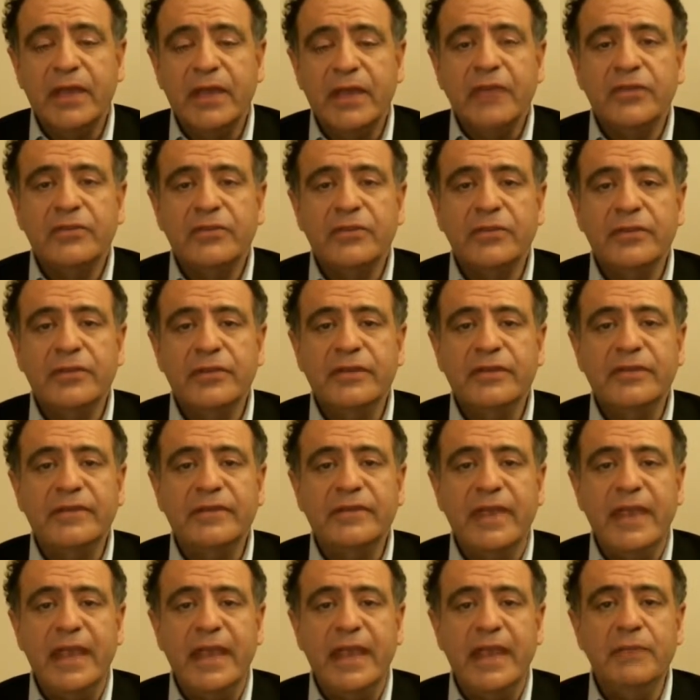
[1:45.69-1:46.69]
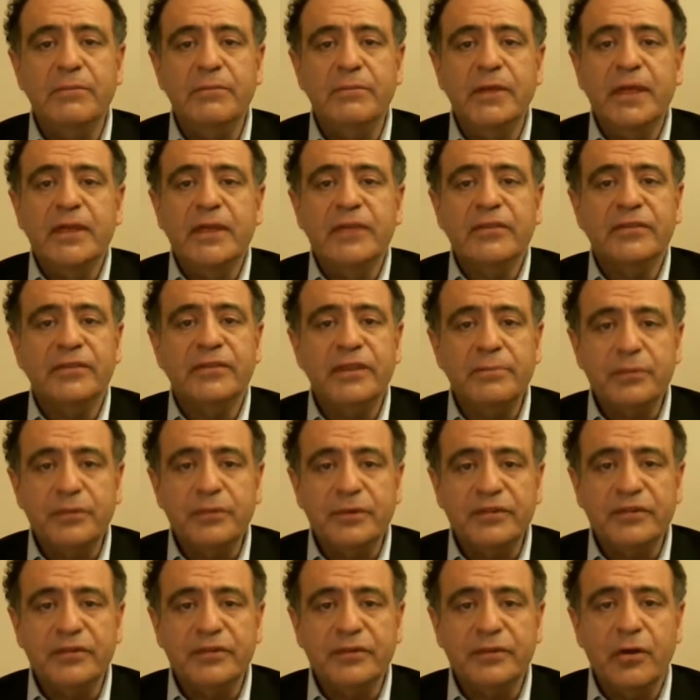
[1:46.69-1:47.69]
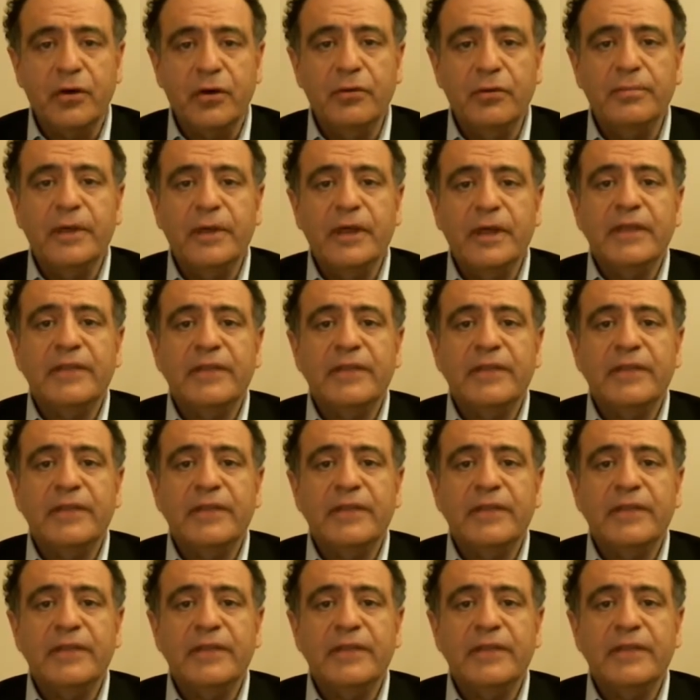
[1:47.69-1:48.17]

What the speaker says: So the same slippery slope,